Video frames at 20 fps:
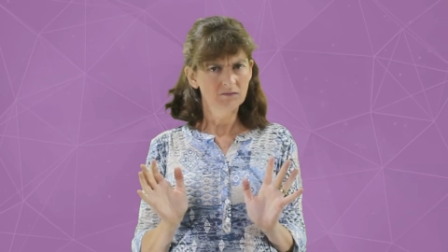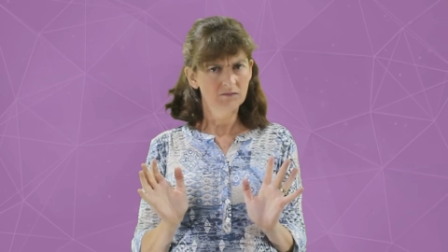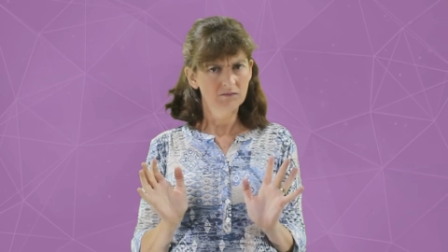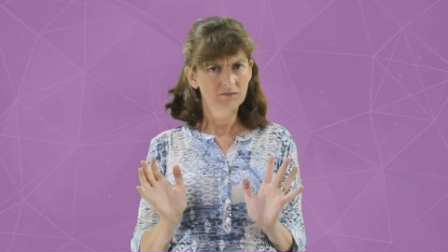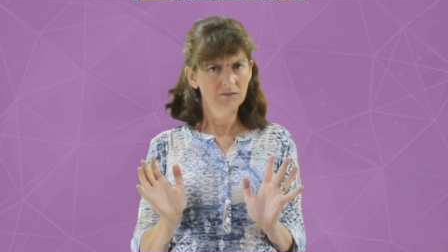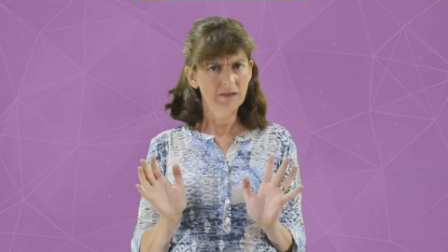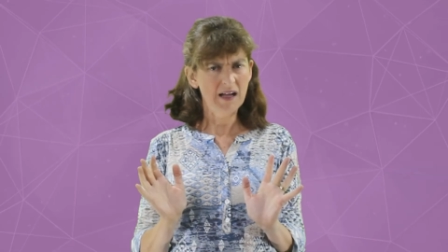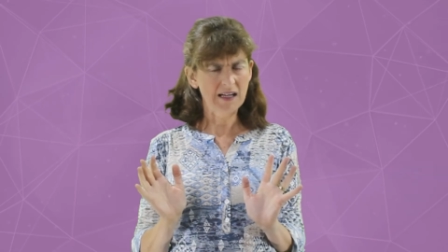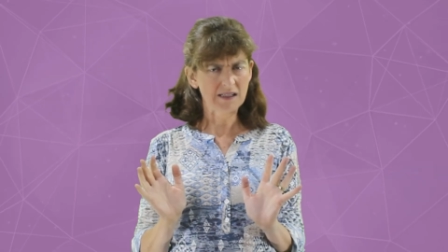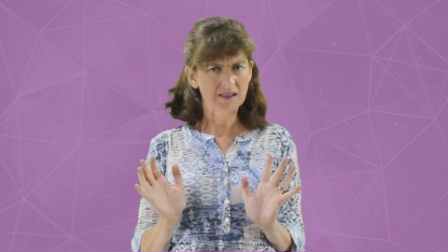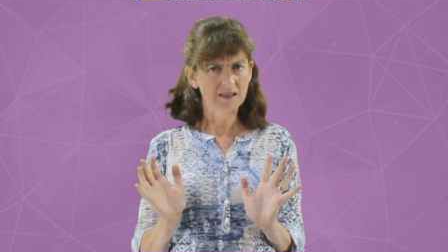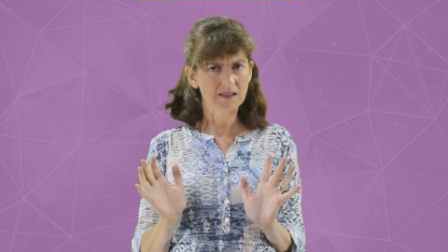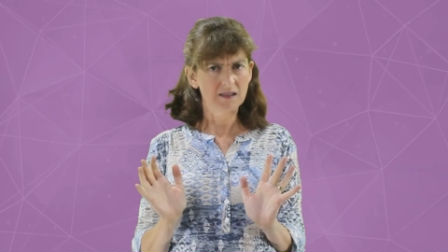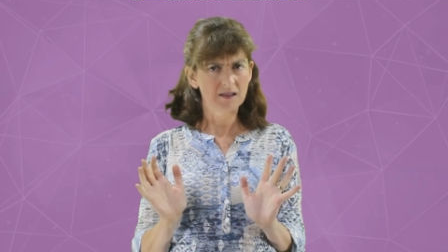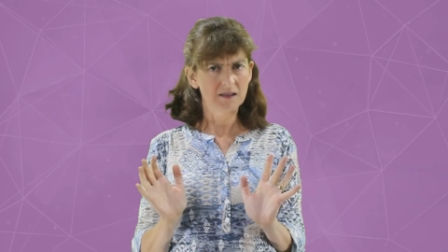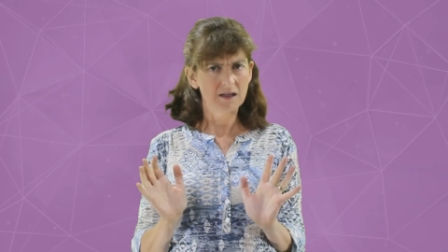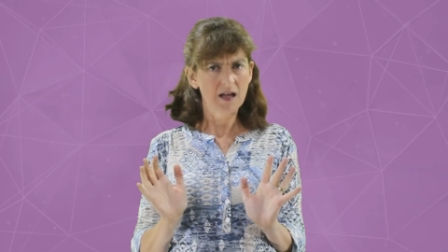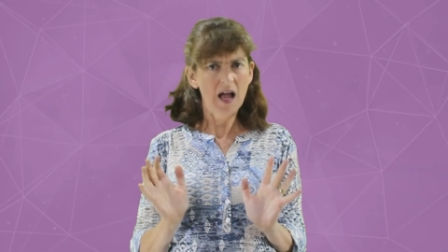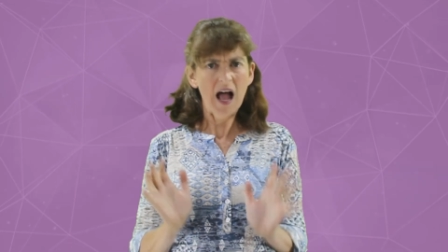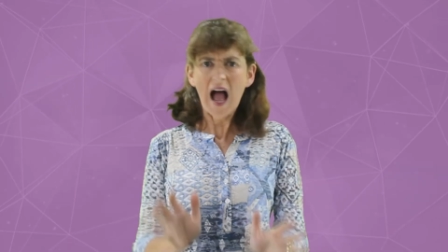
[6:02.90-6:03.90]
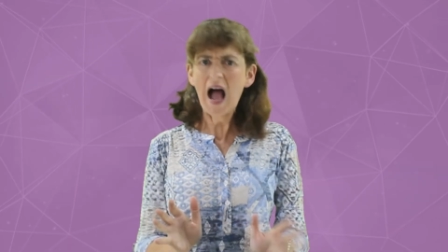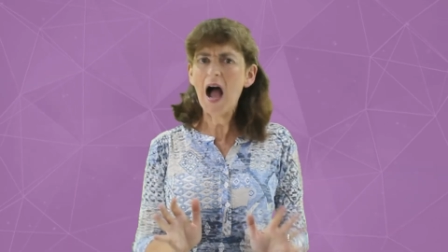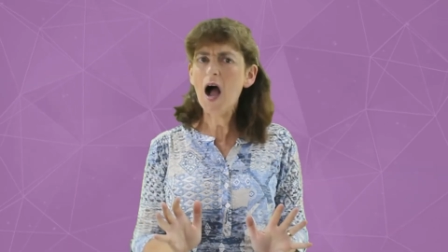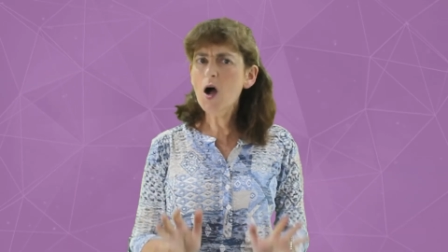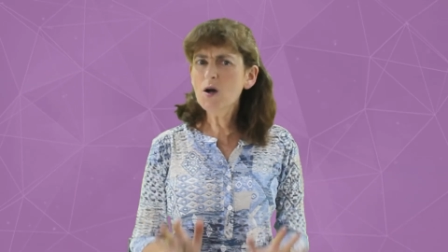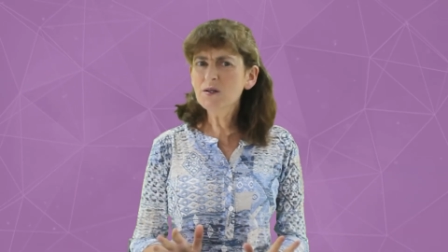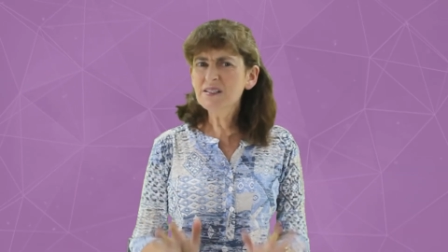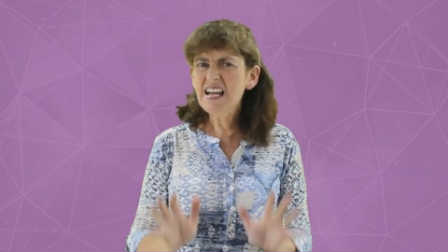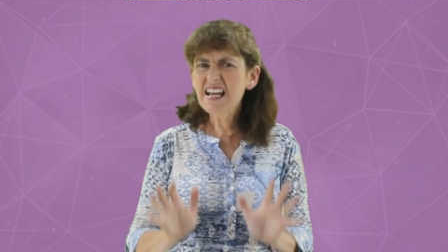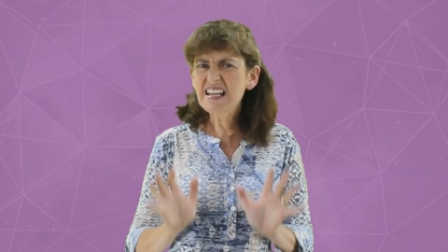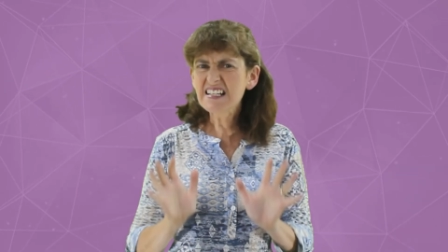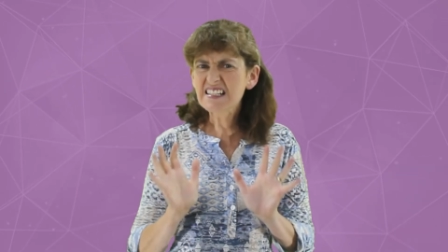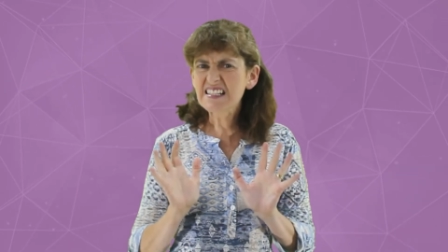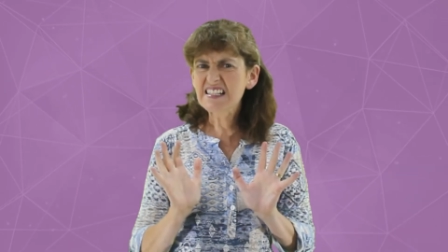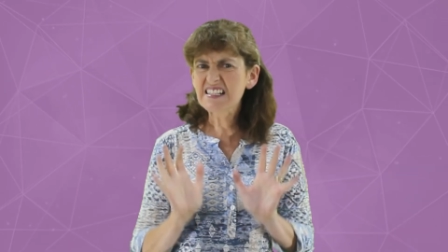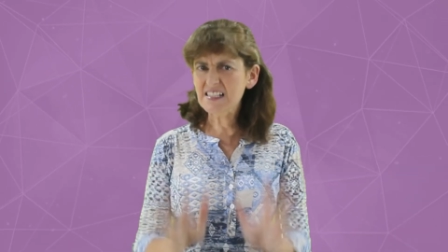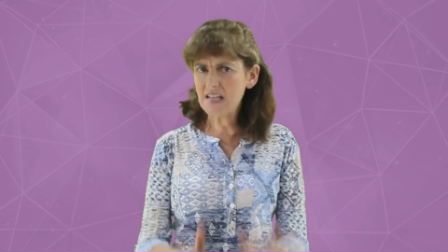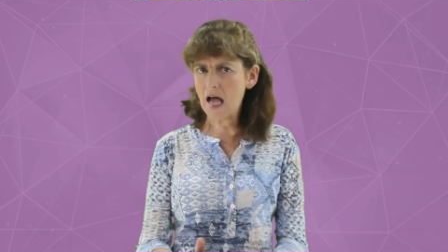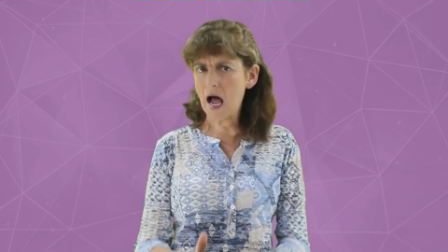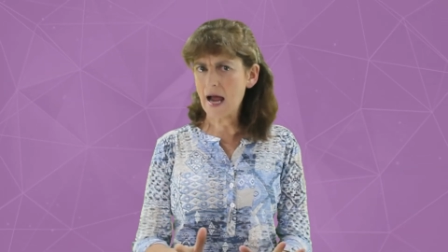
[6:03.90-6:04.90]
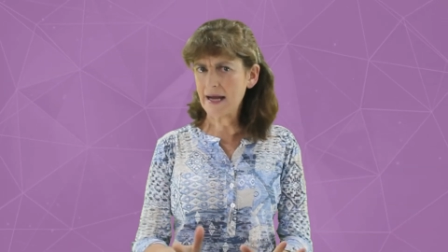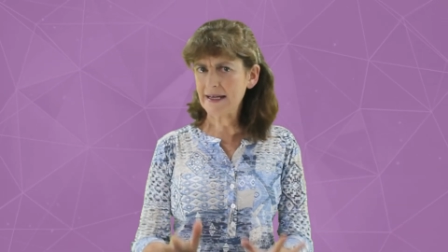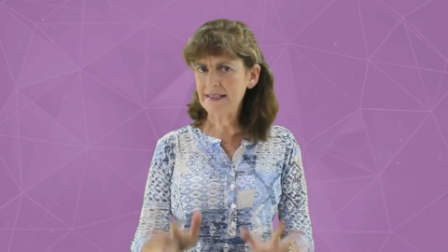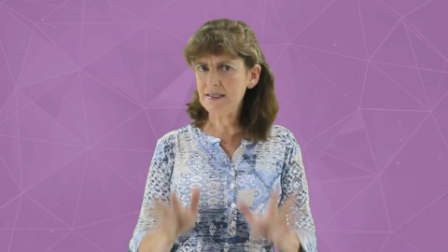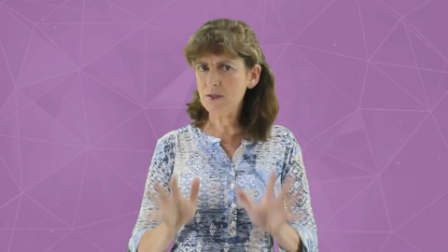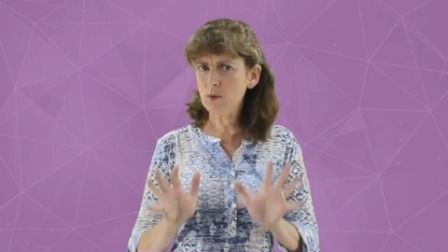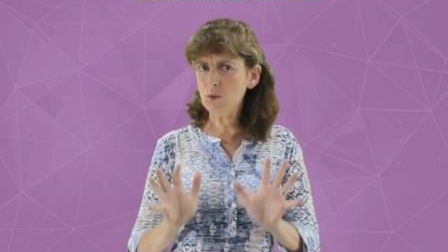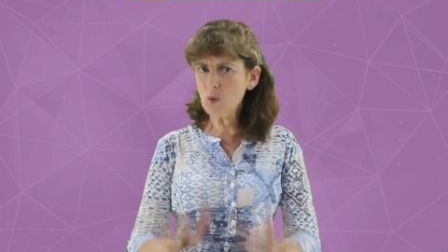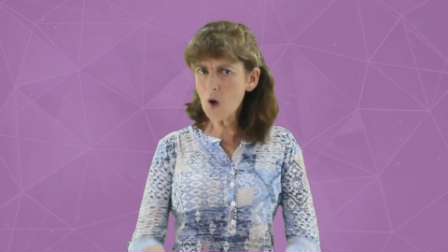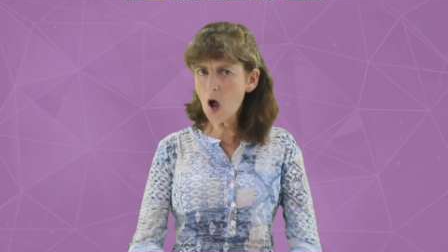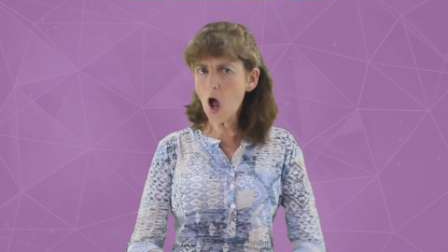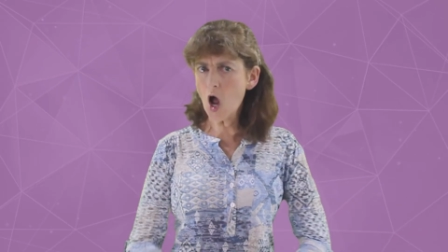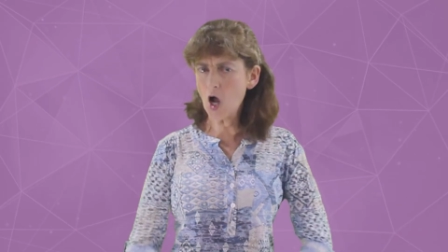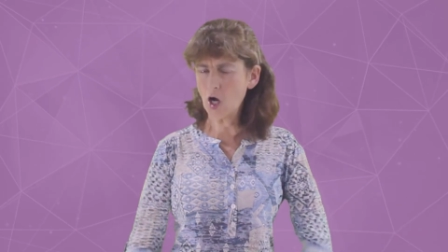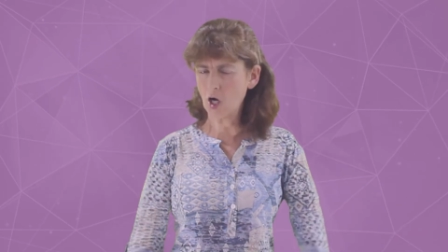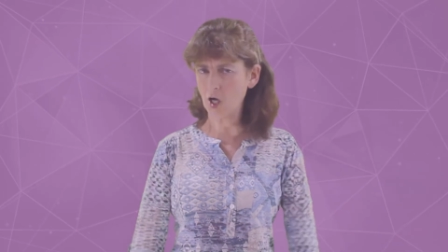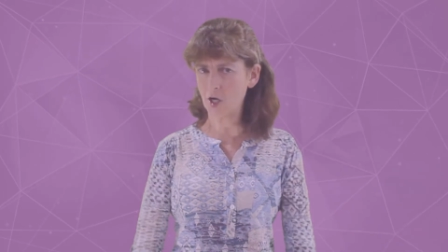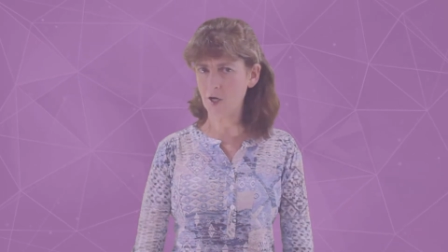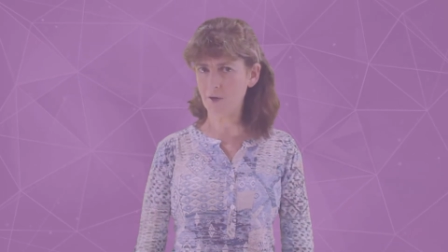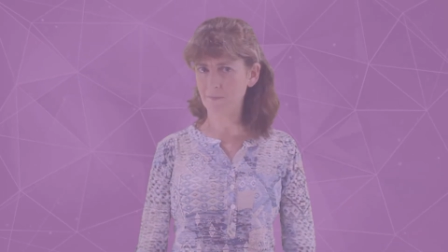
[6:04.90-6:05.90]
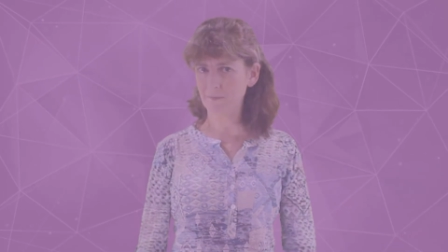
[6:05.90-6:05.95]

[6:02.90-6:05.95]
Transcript: But how does sight work?